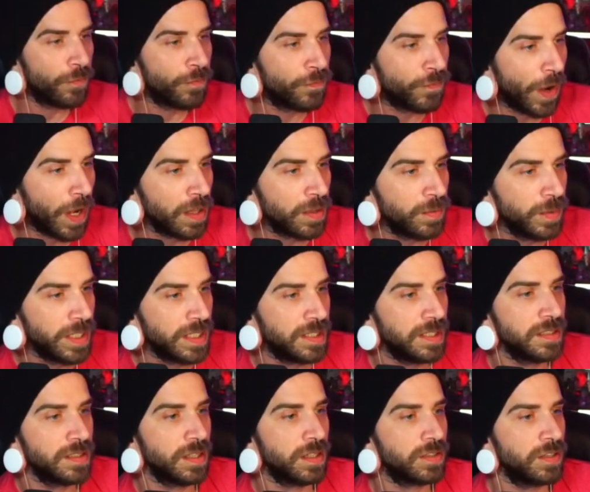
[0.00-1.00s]
following
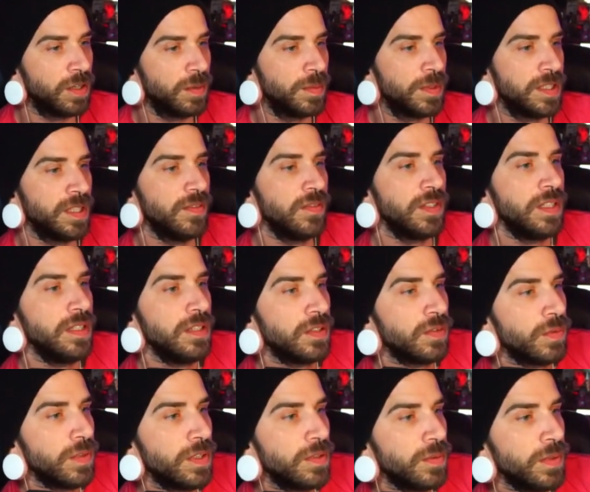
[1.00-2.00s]
since October 17th,
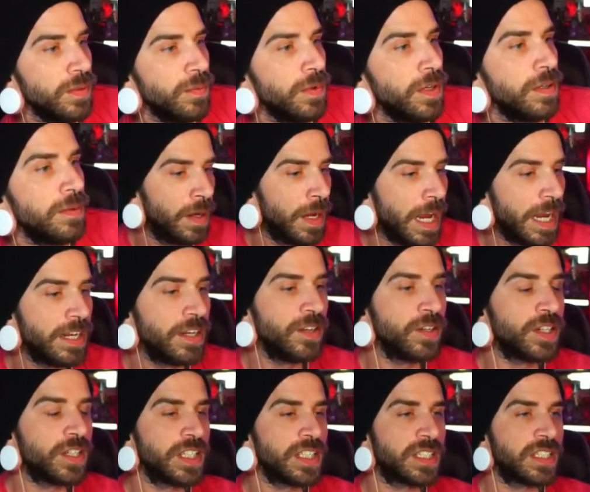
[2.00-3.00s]
2021. And you
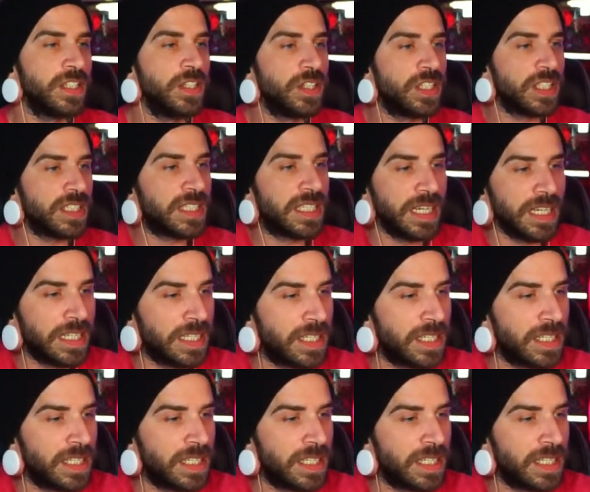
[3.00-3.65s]
just you just did